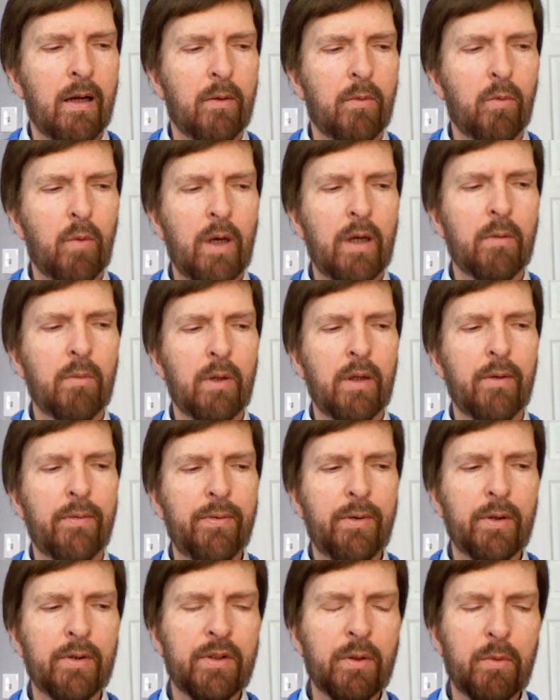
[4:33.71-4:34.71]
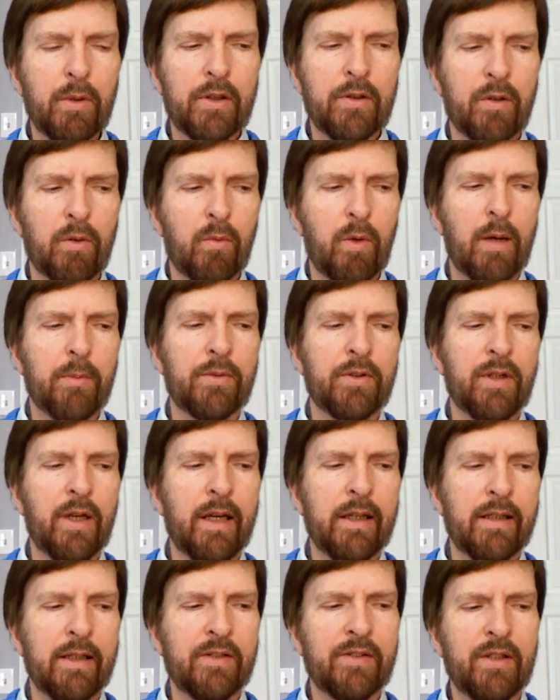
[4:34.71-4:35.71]
One of the first, I went to a
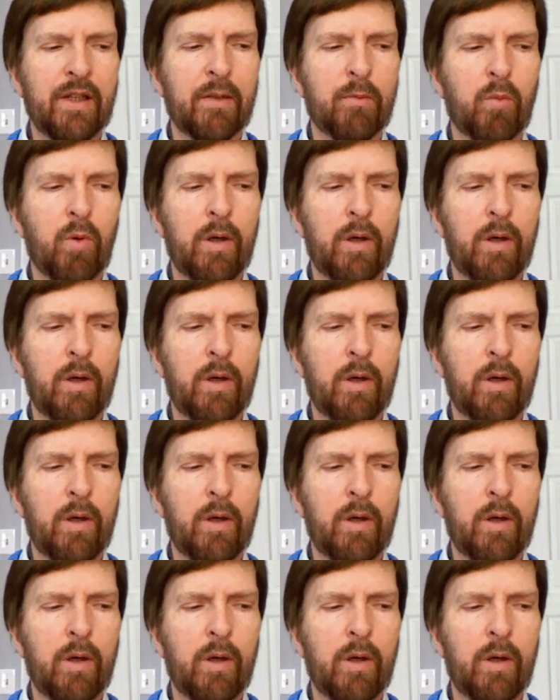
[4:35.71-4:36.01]
website and it said,